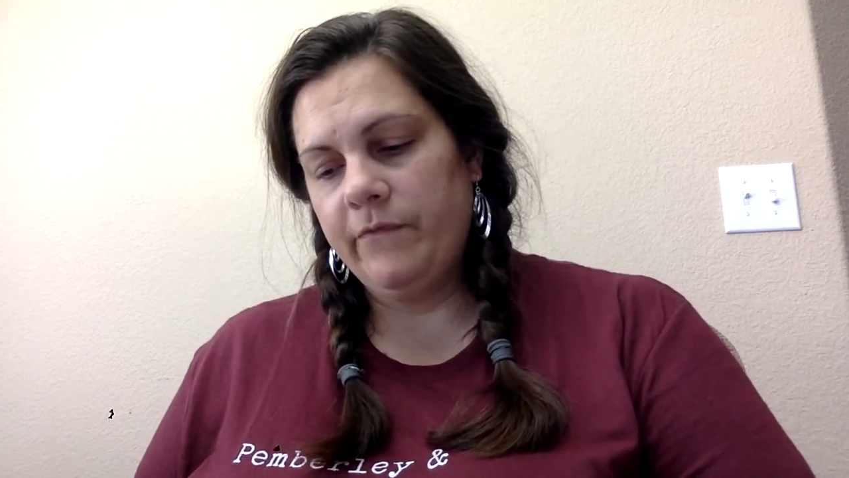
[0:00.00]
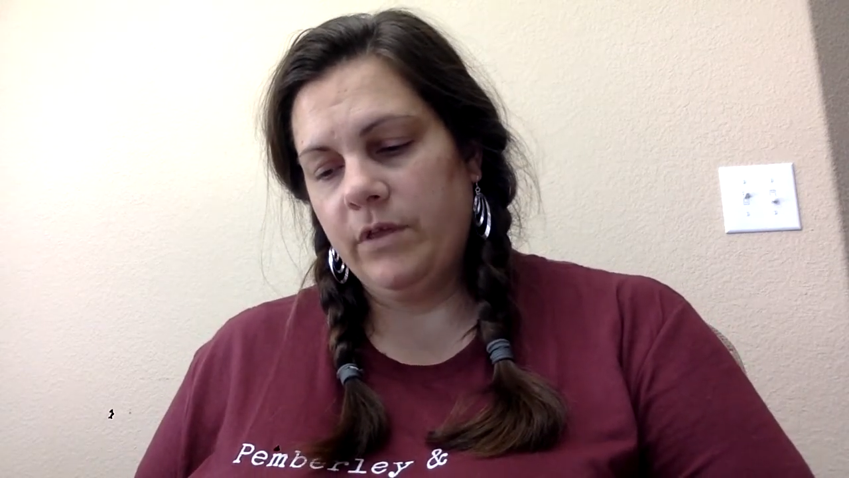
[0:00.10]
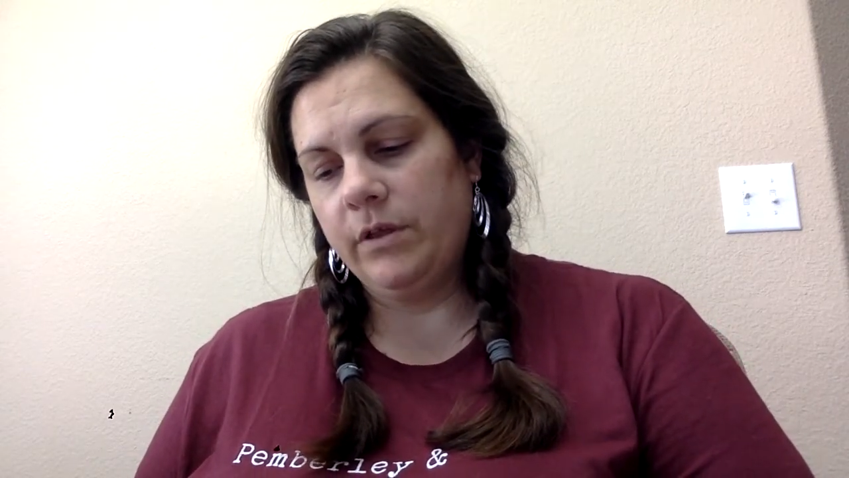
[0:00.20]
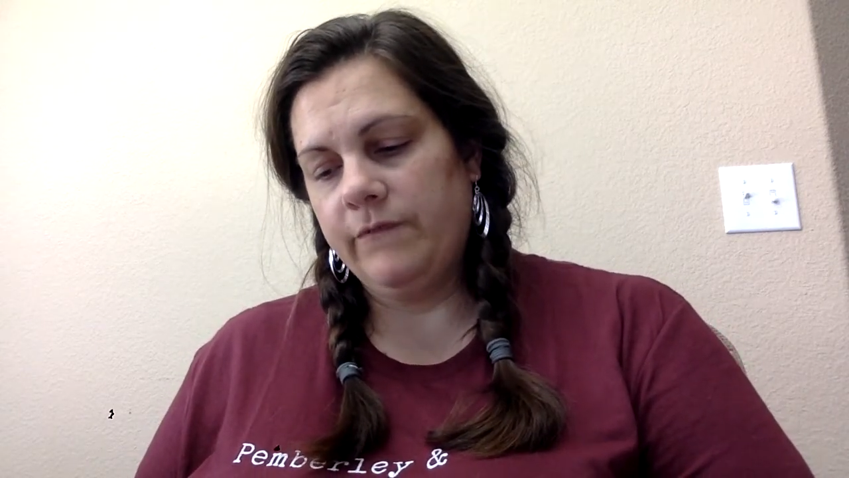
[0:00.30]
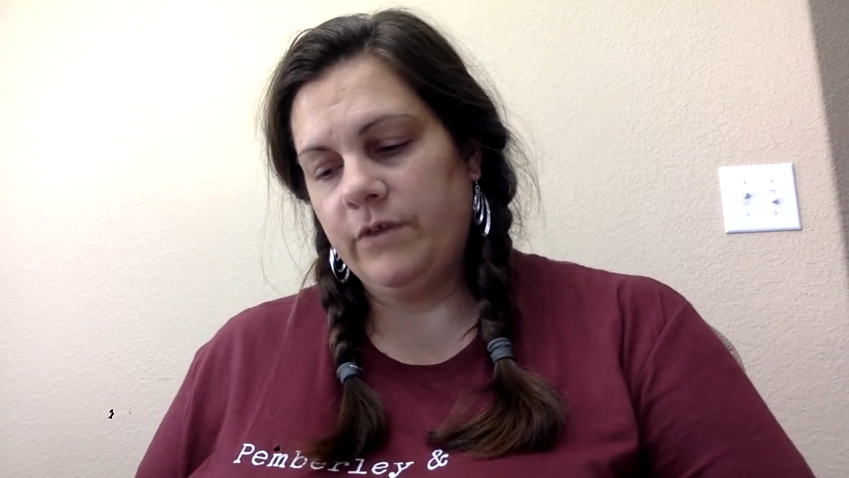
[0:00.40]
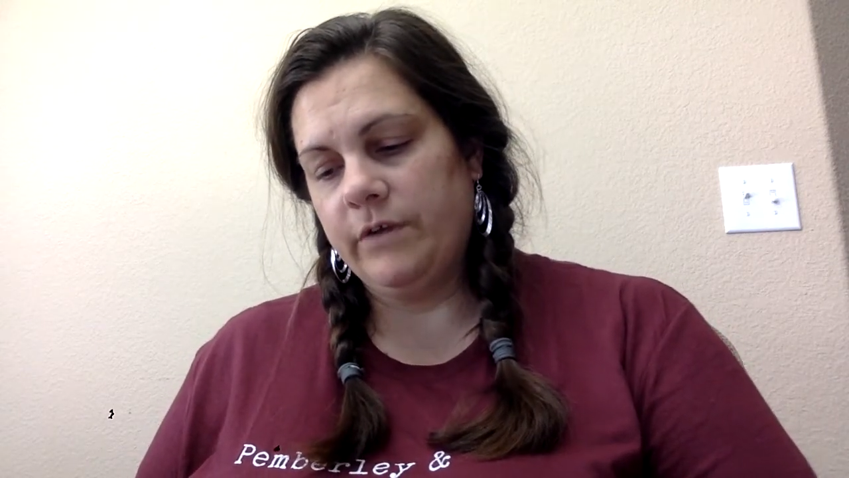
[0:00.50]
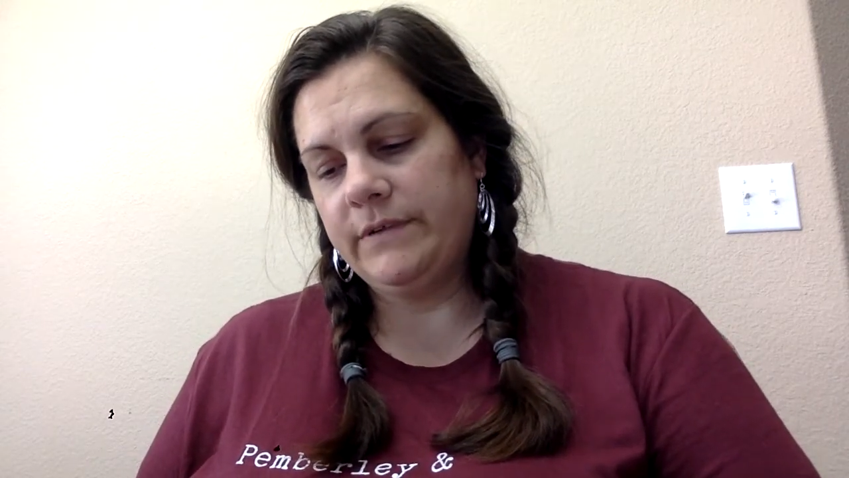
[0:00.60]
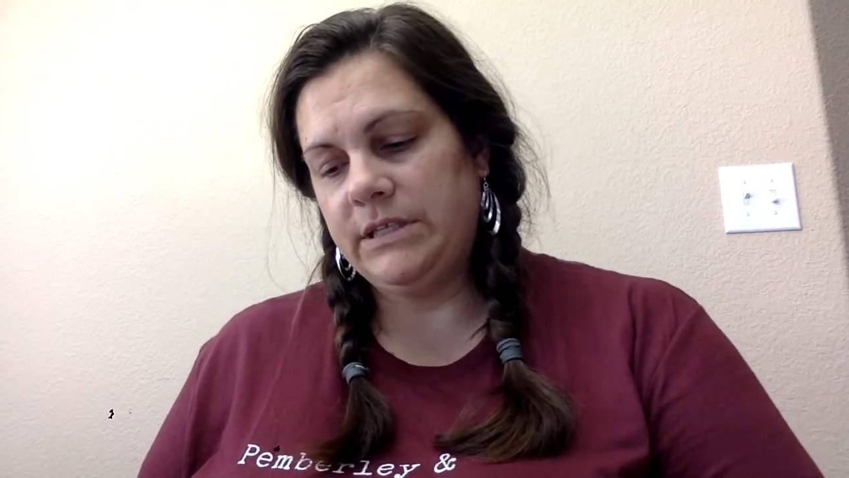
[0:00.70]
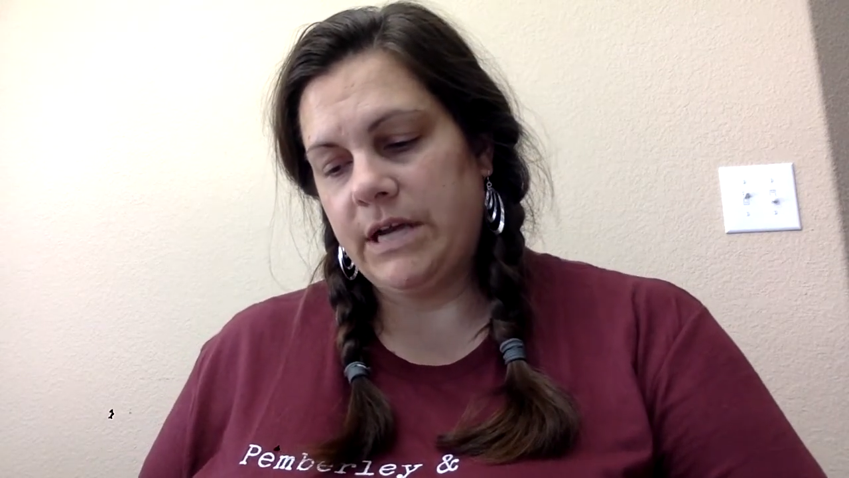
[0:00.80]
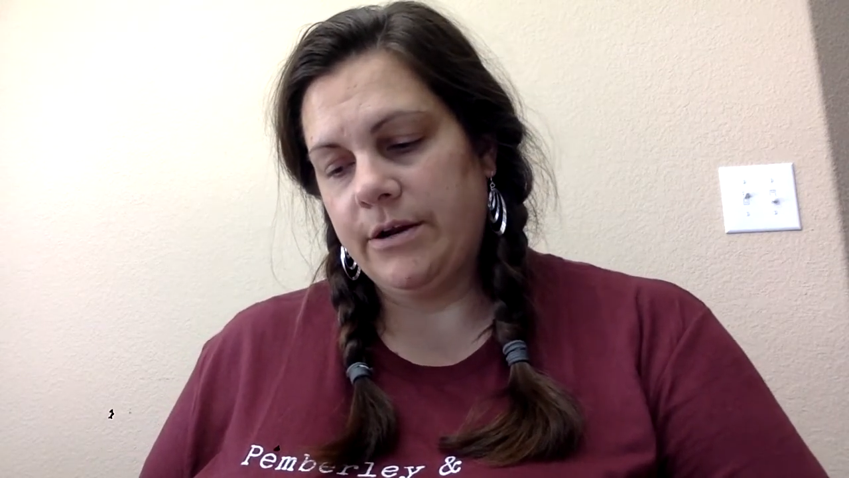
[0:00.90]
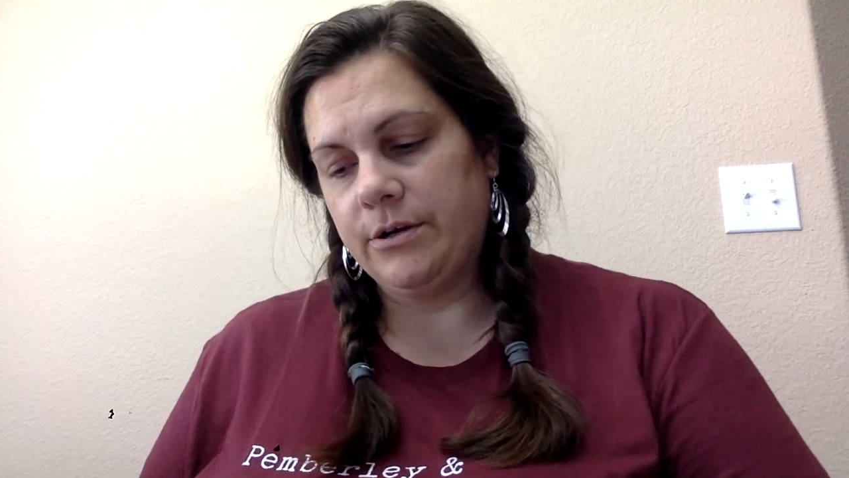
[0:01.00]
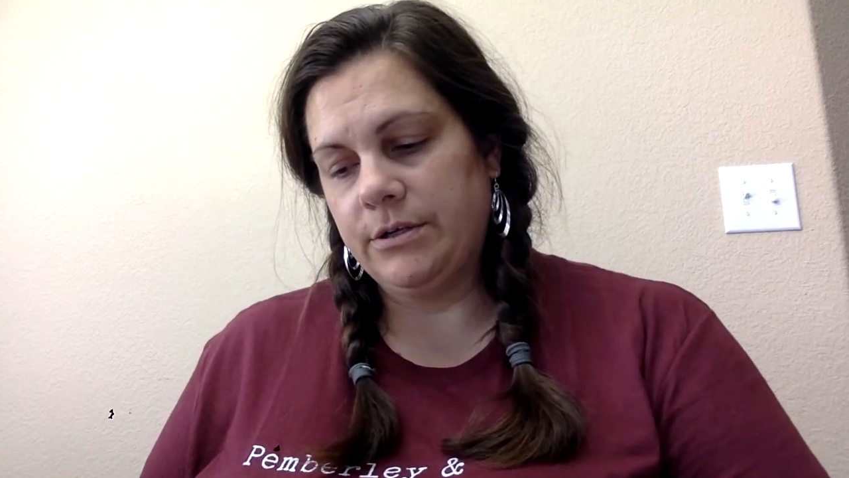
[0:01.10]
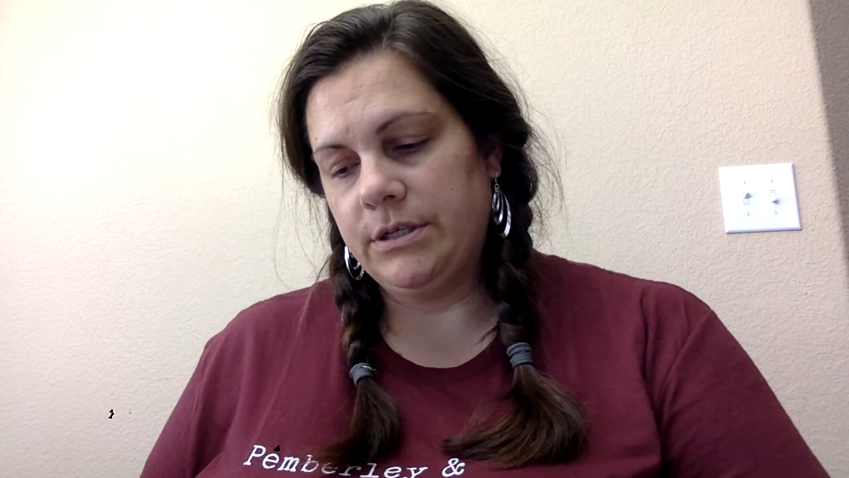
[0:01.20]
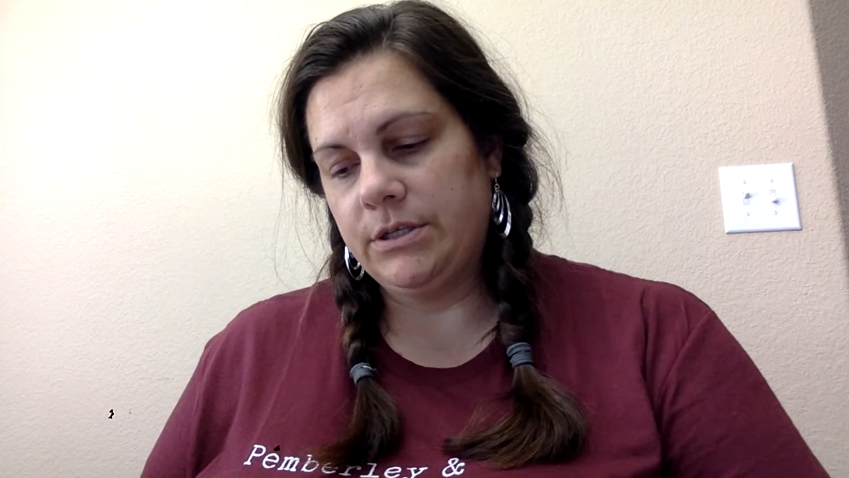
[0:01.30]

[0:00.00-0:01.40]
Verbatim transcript: full of nervous diners